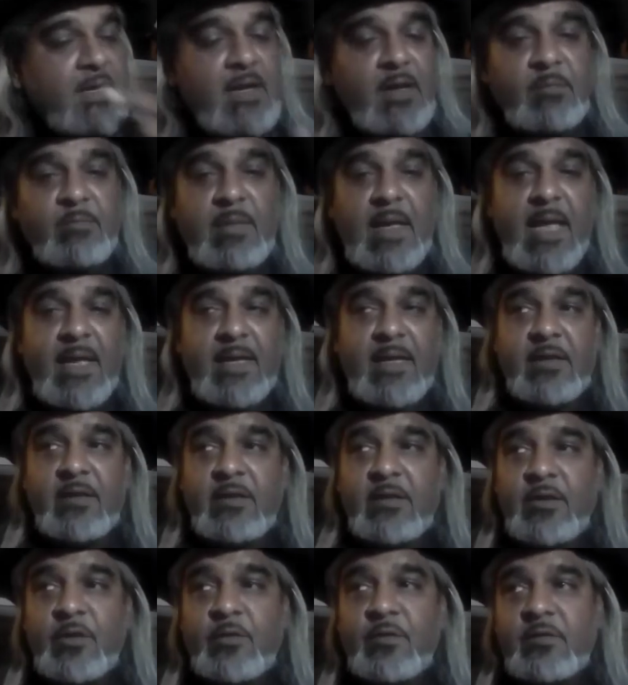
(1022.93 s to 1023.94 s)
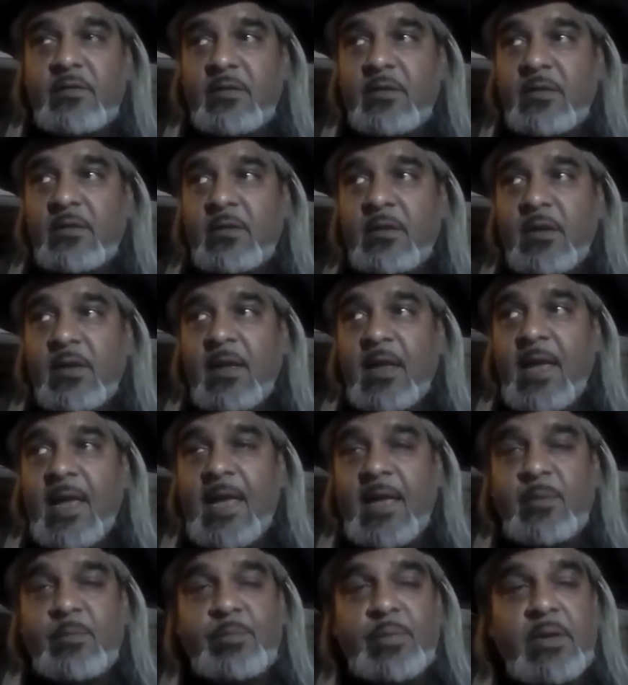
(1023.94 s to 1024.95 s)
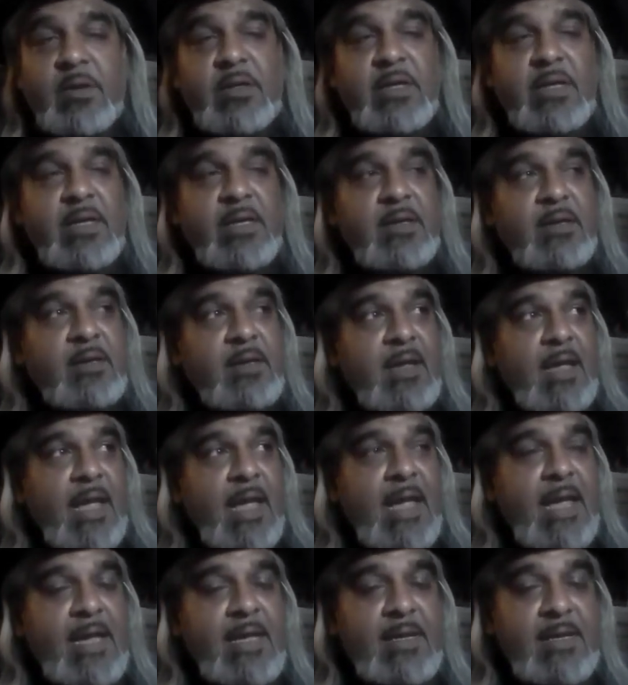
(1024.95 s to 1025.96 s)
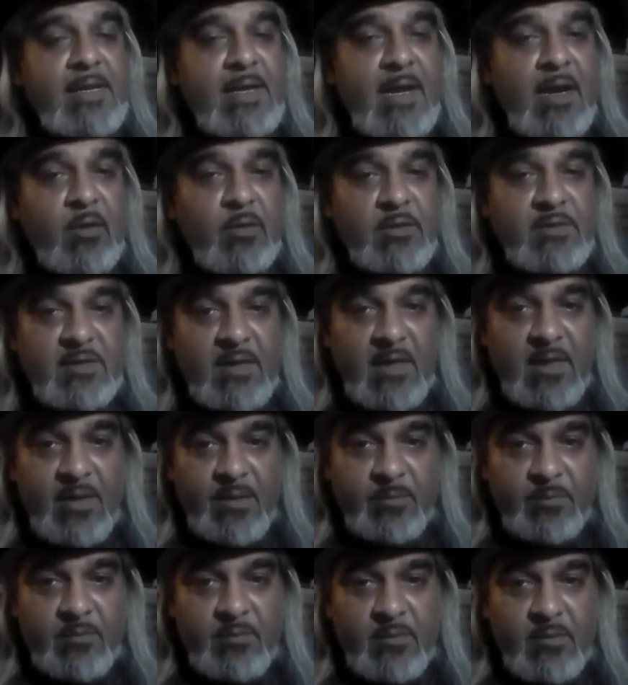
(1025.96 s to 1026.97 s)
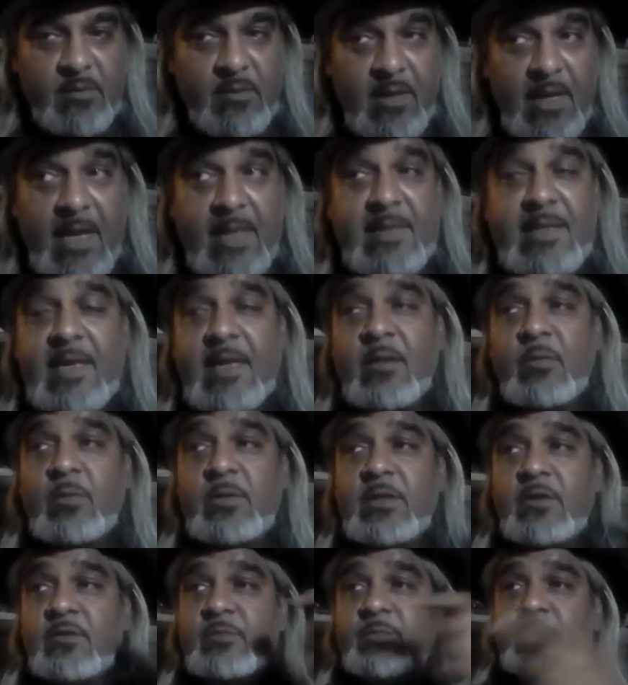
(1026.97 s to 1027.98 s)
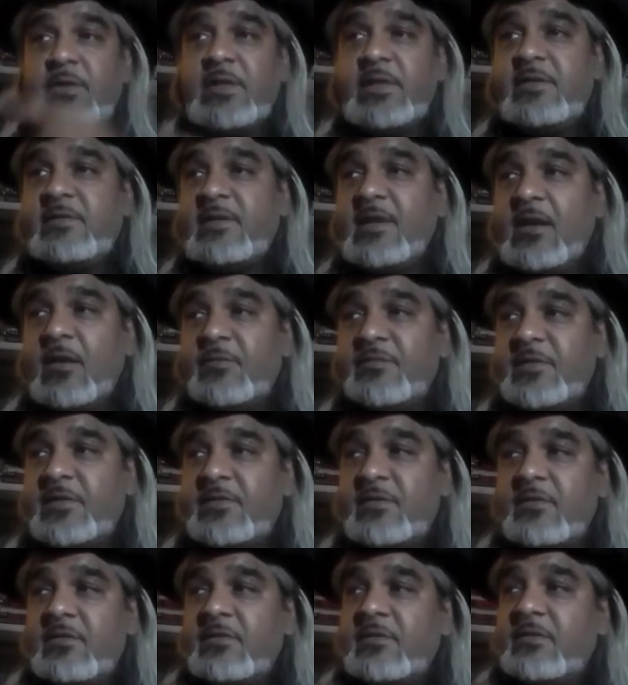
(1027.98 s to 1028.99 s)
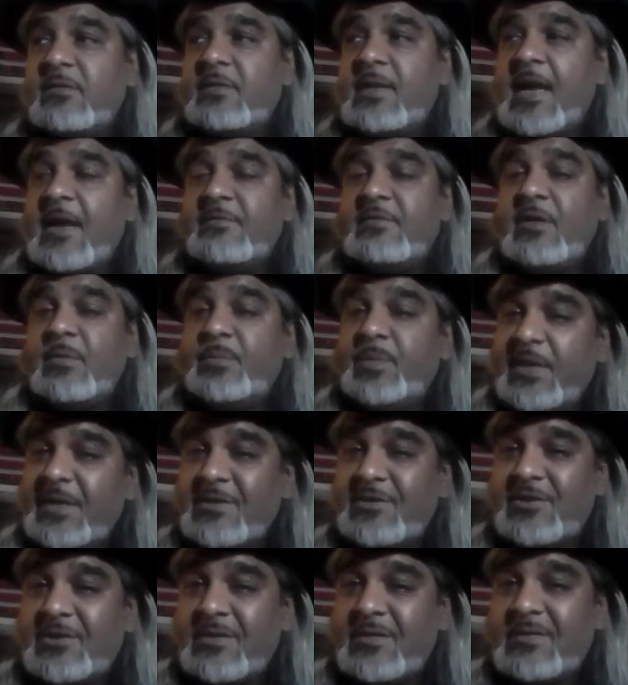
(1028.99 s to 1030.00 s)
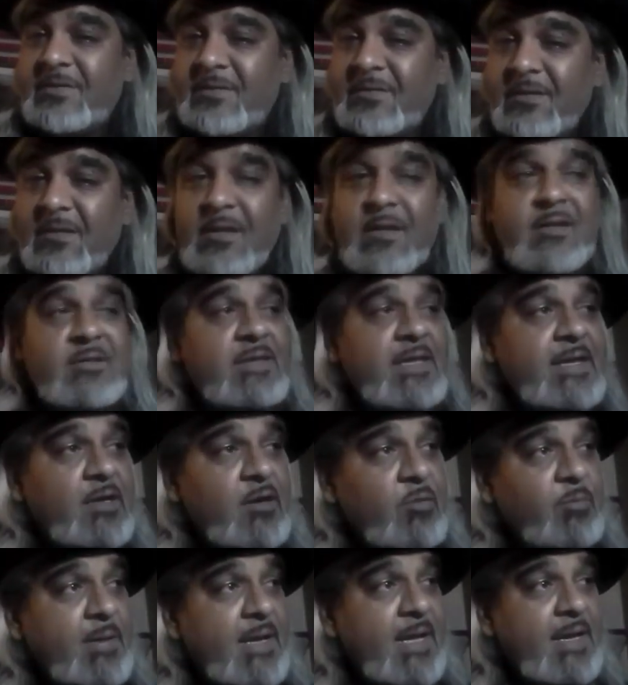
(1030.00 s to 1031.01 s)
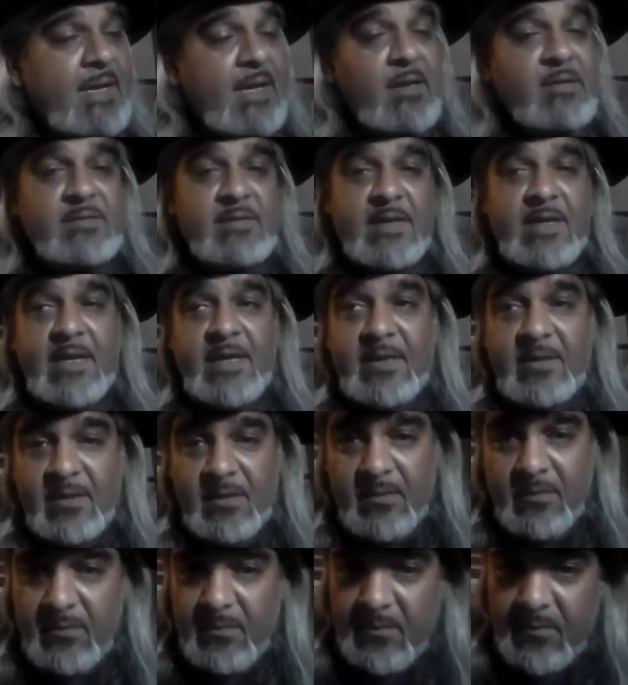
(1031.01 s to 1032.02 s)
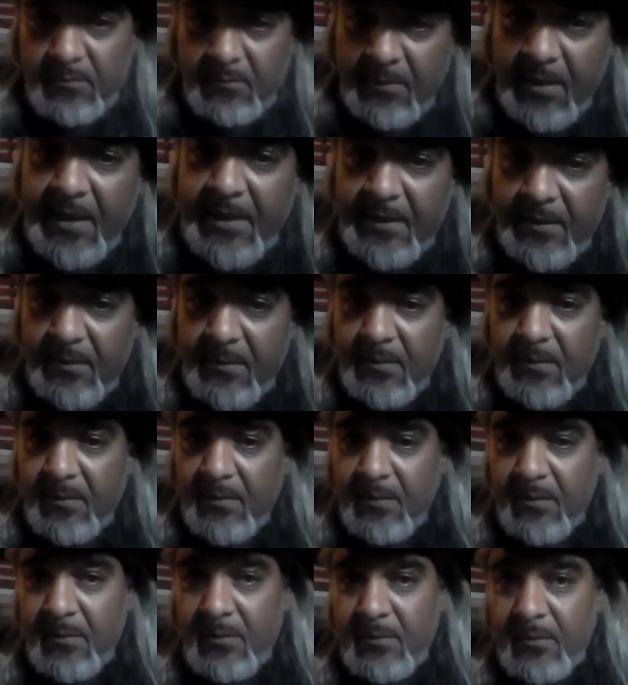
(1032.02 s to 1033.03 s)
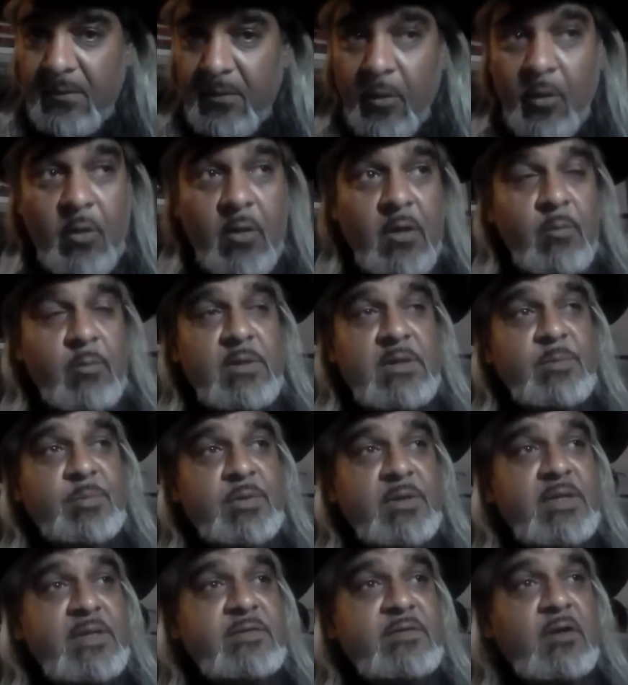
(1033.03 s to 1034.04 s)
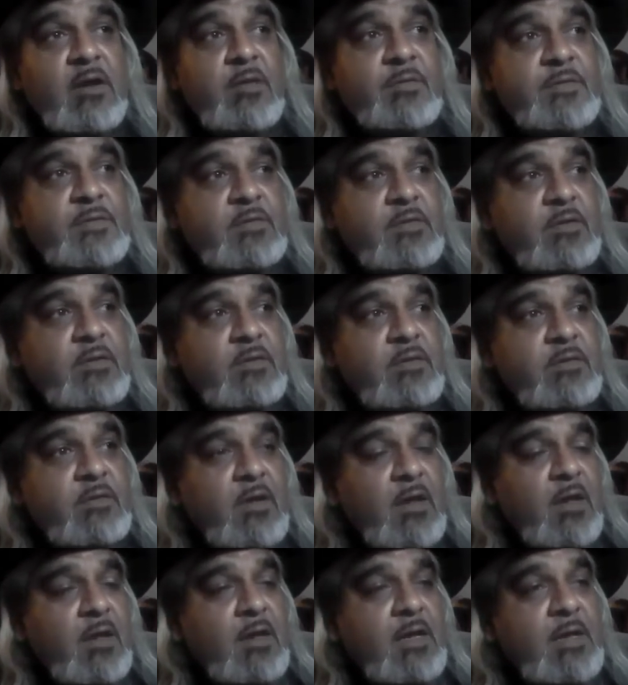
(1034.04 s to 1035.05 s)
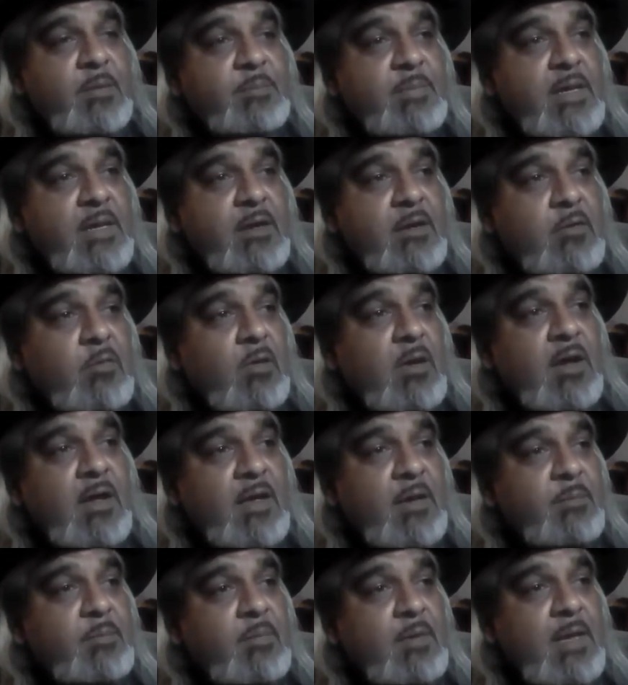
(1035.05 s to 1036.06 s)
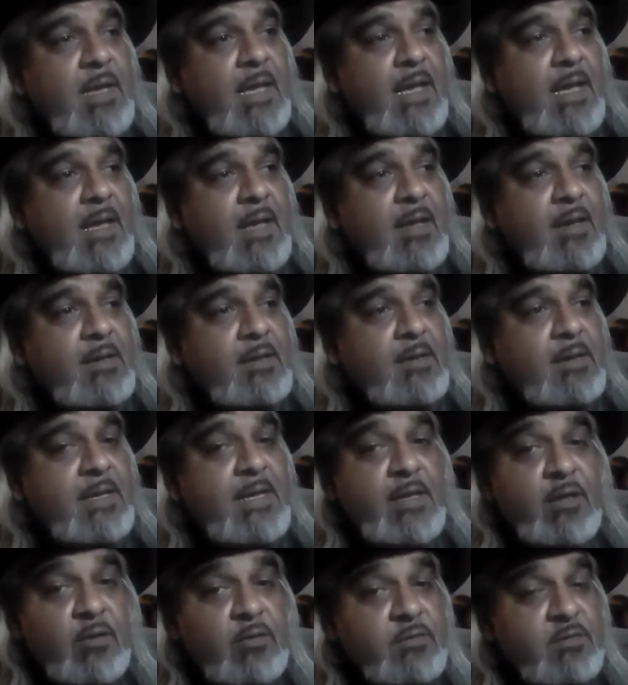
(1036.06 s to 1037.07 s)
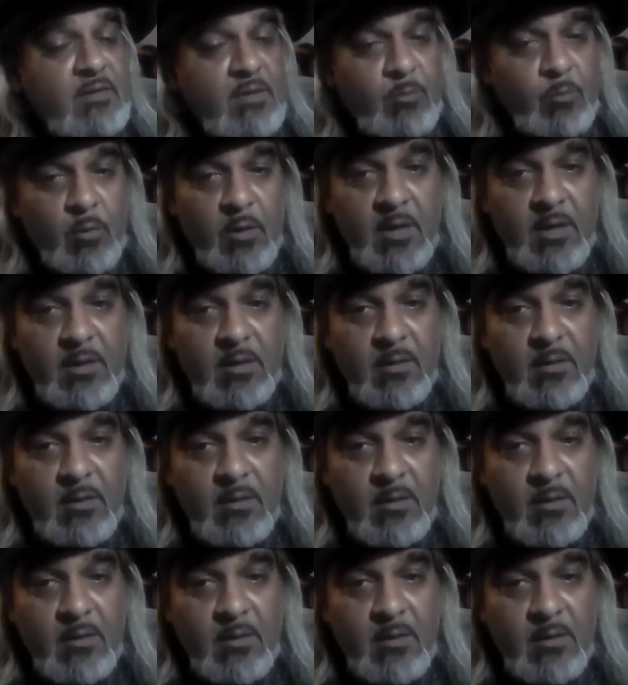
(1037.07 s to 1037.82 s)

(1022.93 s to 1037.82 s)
come back into Houston and put in 80-hour times. And then when those police officers have their pensions, they go back out to Katy, right? Or when the police officers commit a crime and kill someone,